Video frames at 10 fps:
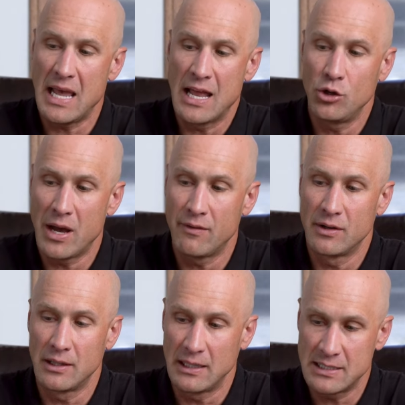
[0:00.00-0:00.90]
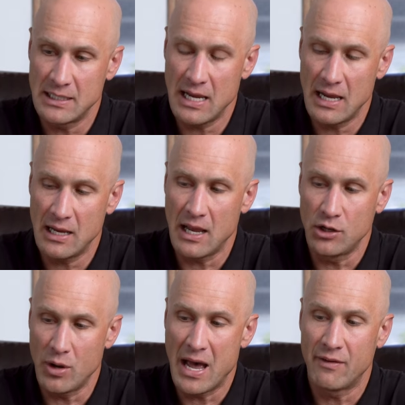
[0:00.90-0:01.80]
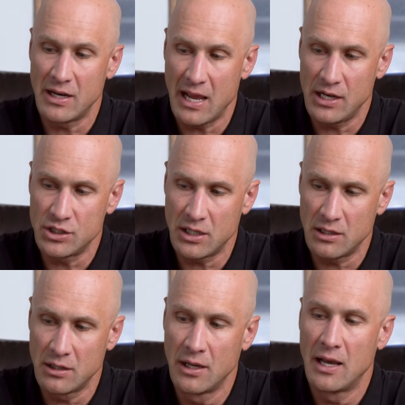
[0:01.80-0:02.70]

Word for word: and you have a listing and you have an agent,